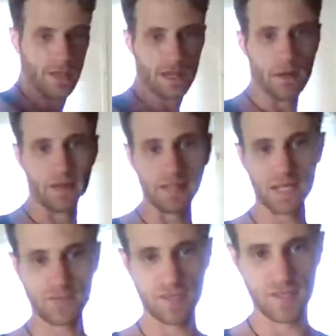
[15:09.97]
I mean, that's
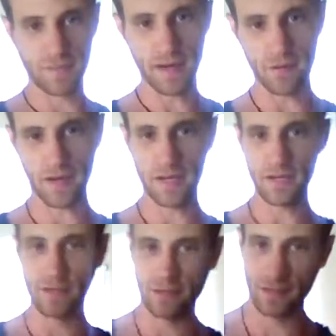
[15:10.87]
what it's about right
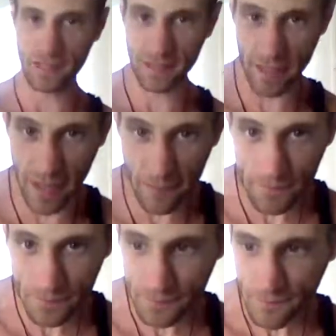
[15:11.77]
here. Look at that.
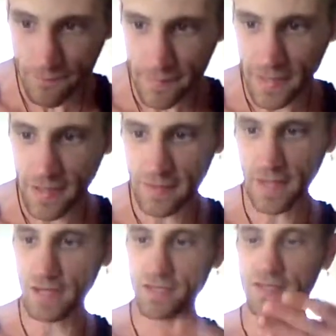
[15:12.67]

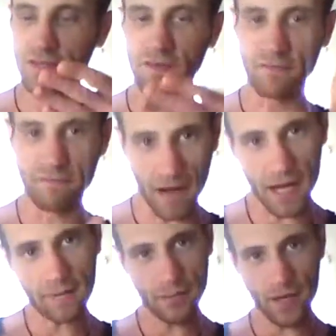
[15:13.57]
That is
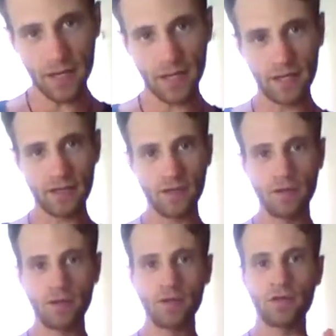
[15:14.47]
vibrating,
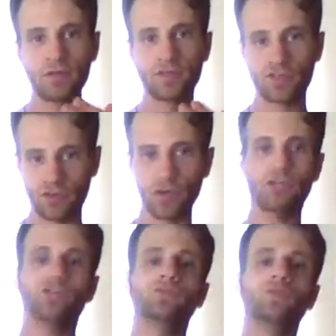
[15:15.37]

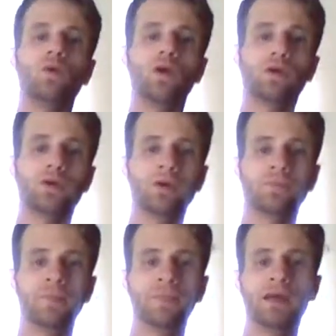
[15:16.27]
structured water
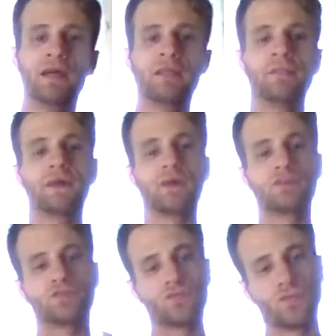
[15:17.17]
that
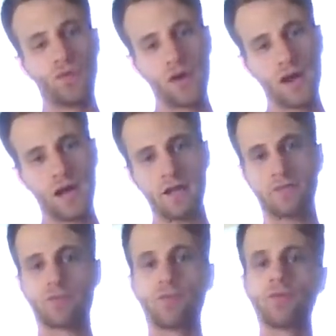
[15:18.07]
goes right
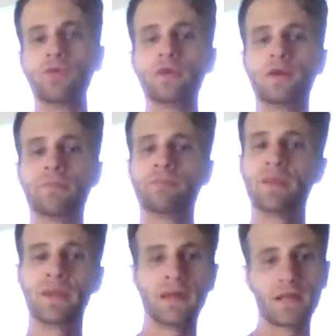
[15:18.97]
through you,
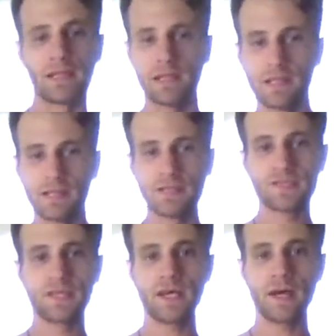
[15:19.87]
cleans
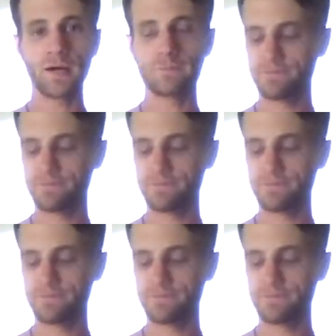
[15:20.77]
you out.